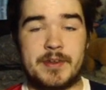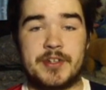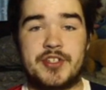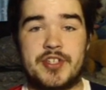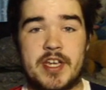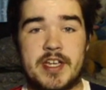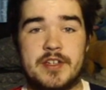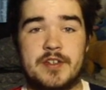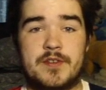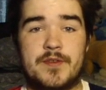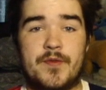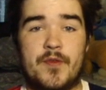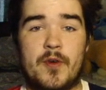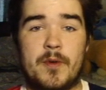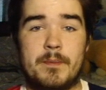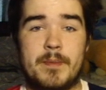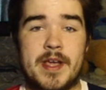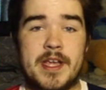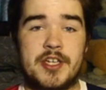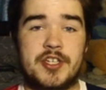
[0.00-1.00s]
I changed
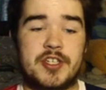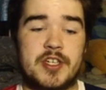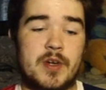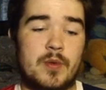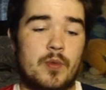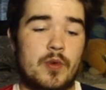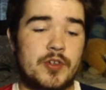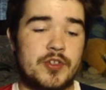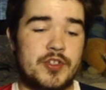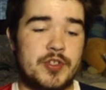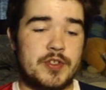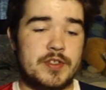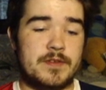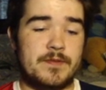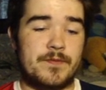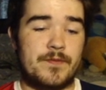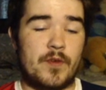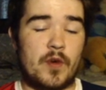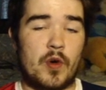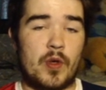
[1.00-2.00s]
formation. I was
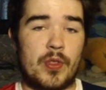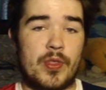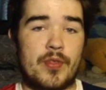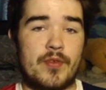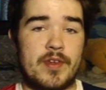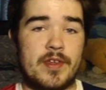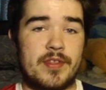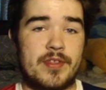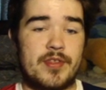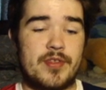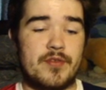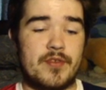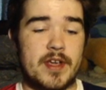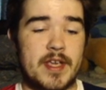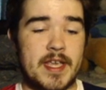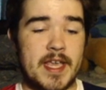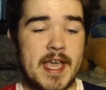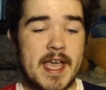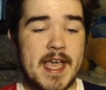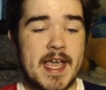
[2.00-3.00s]
using
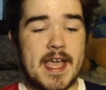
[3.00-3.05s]
4-3-3